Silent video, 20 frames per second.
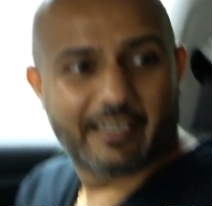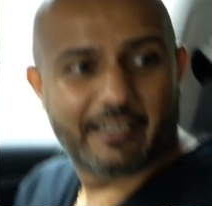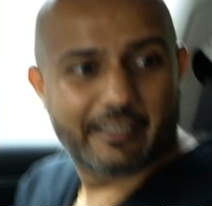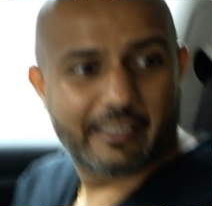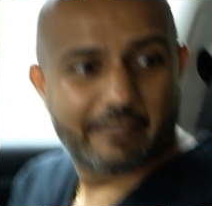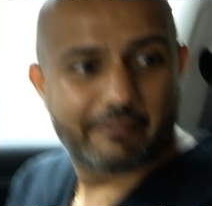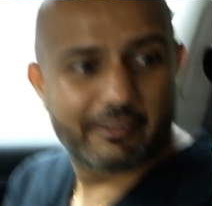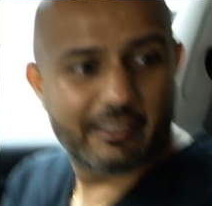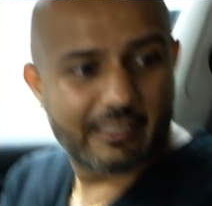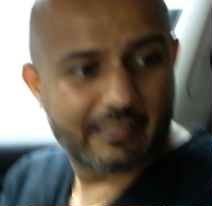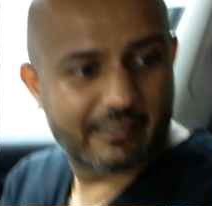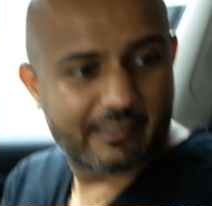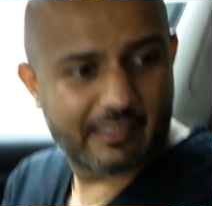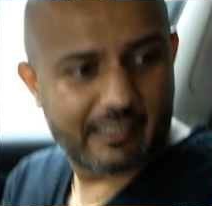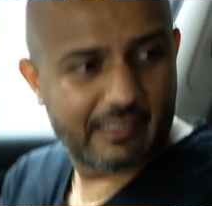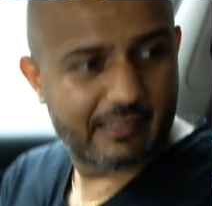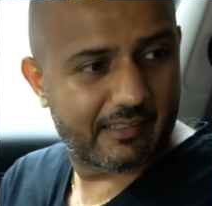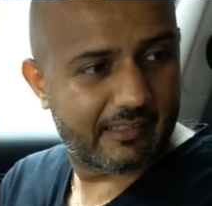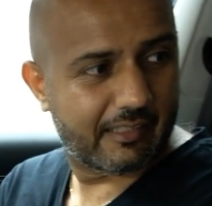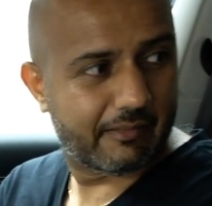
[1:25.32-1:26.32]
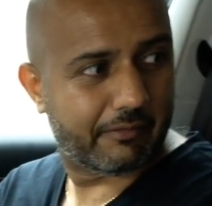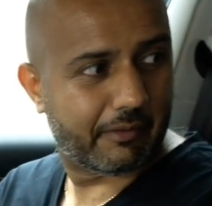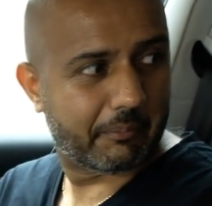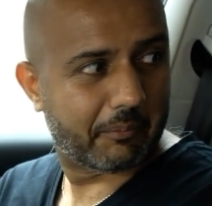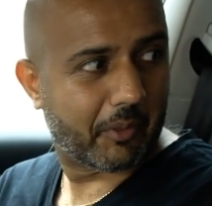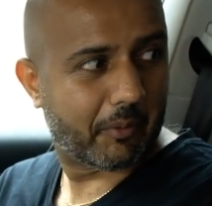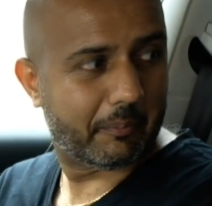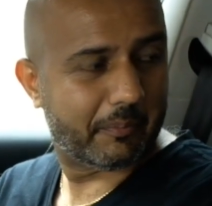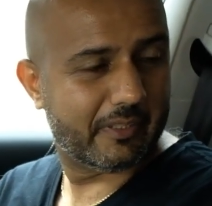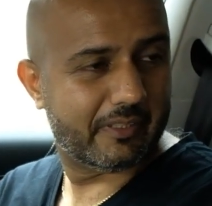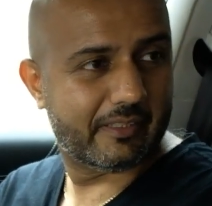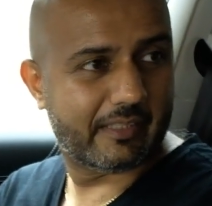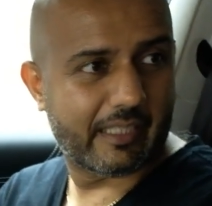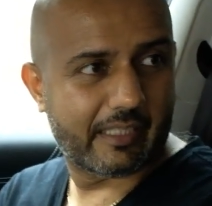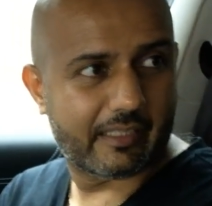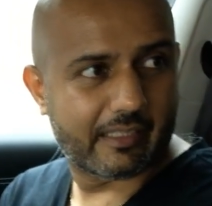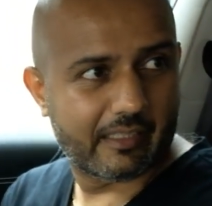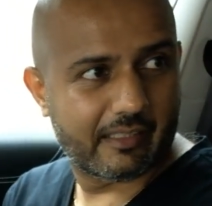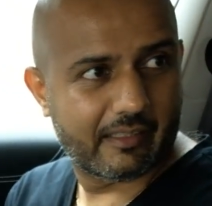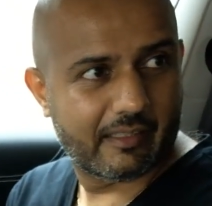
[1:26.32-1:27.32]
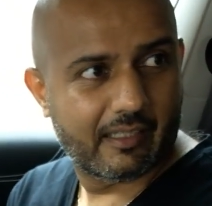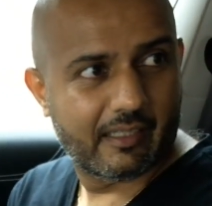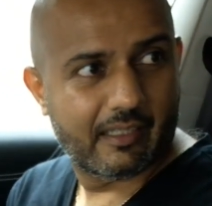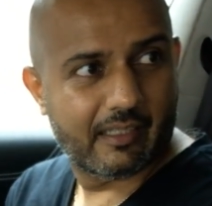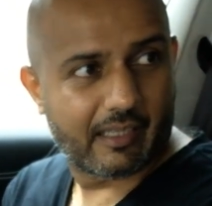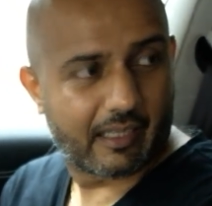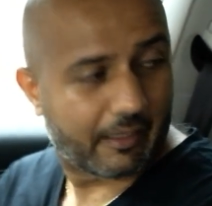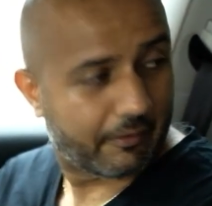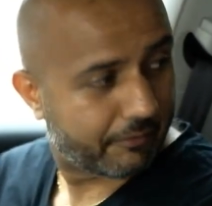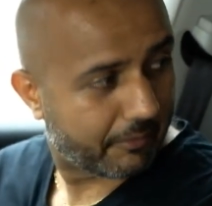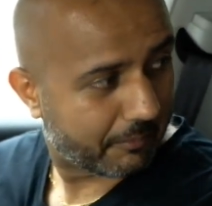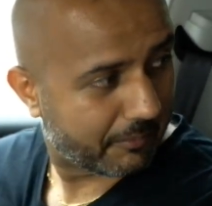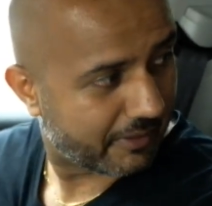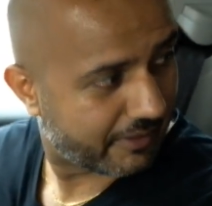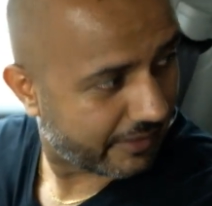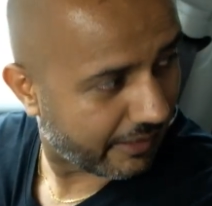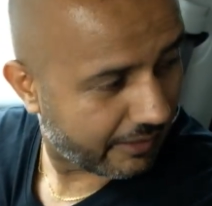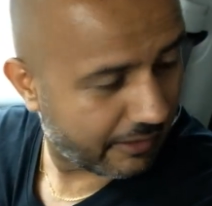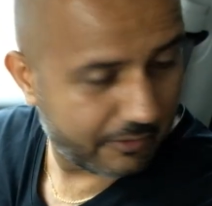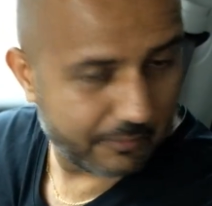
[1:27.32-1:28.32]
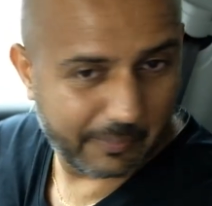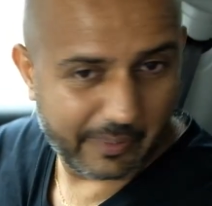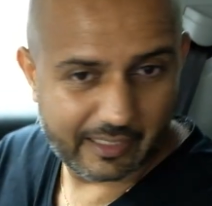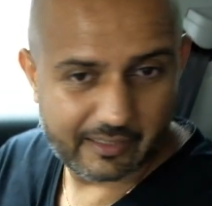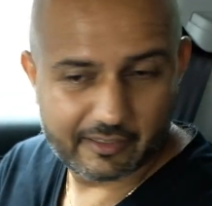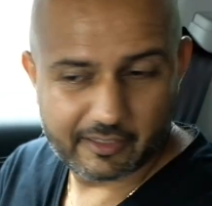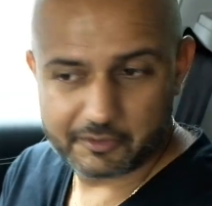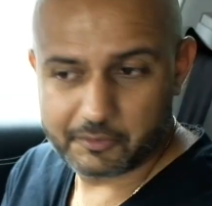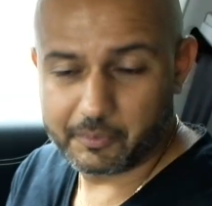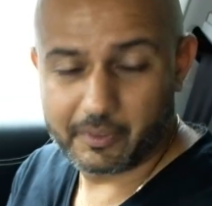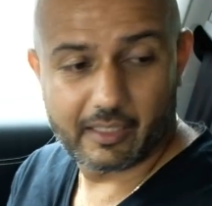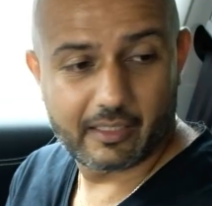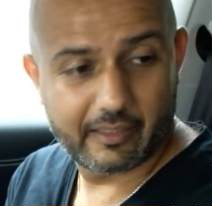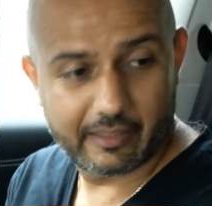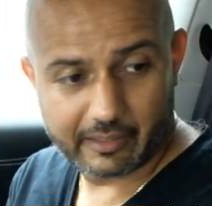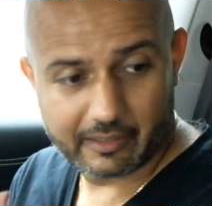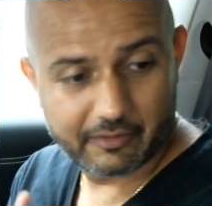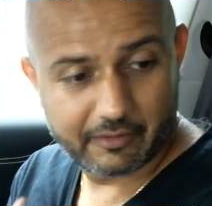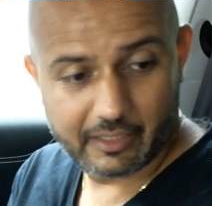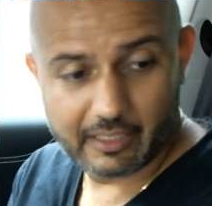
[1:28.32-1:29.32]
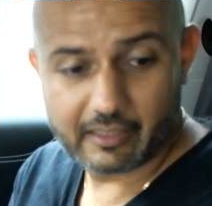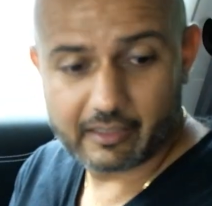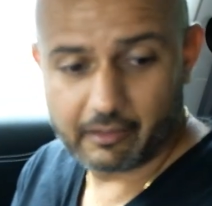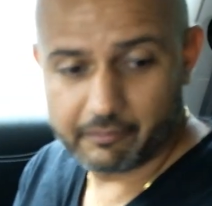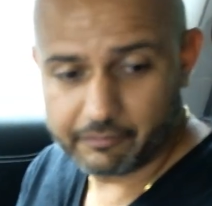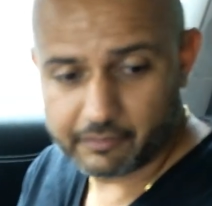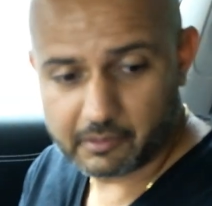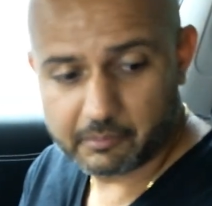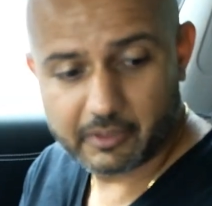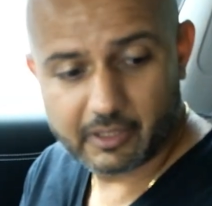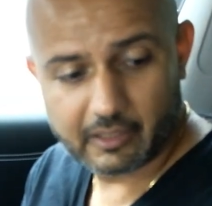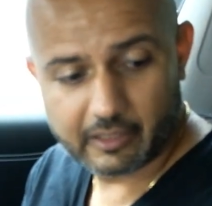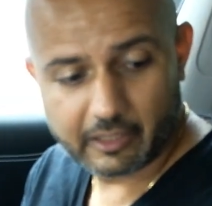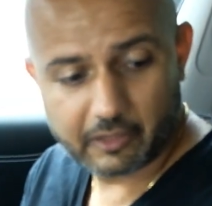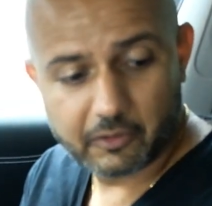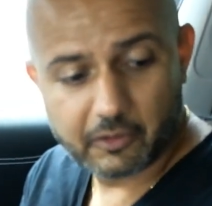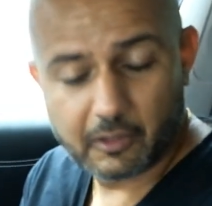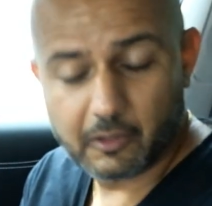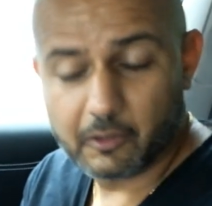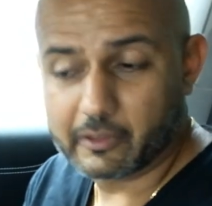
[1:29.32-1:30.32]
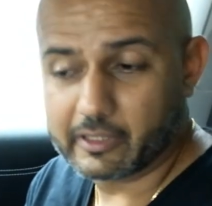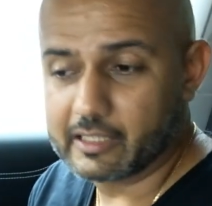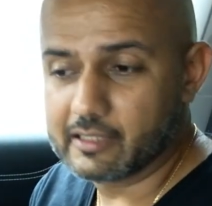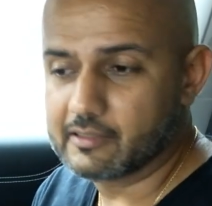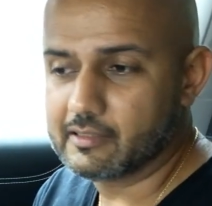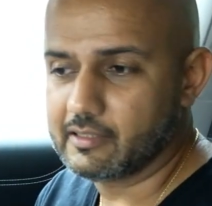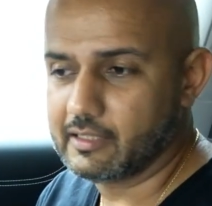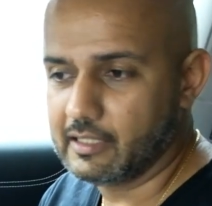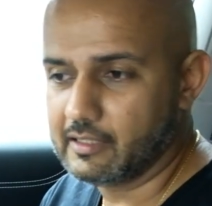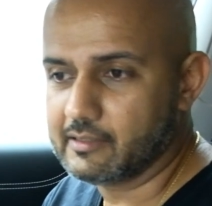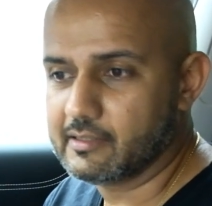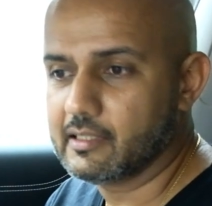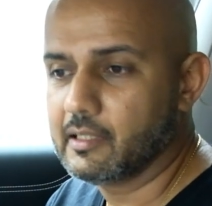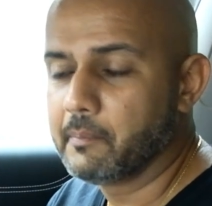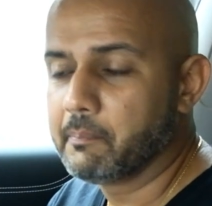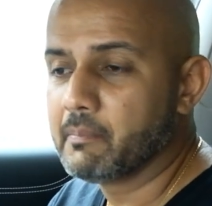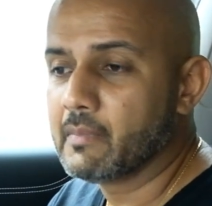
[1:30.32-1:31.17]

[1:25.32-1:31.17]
Even the seats, if I'm not mistaken, are from Mercedes-Benz as well. They're really comfortable, they're good looking seats.